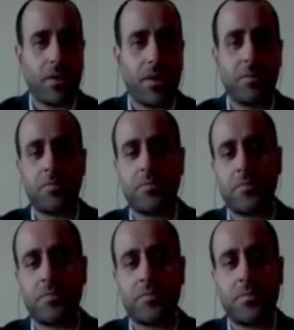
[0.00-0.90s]

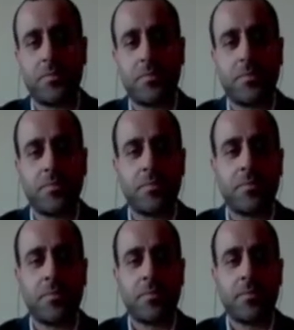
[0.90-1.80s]

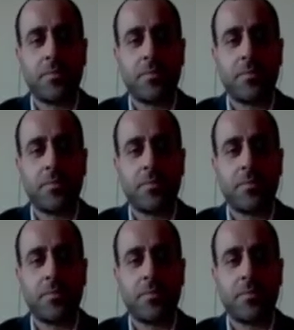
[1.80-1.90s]
Nobody speaks.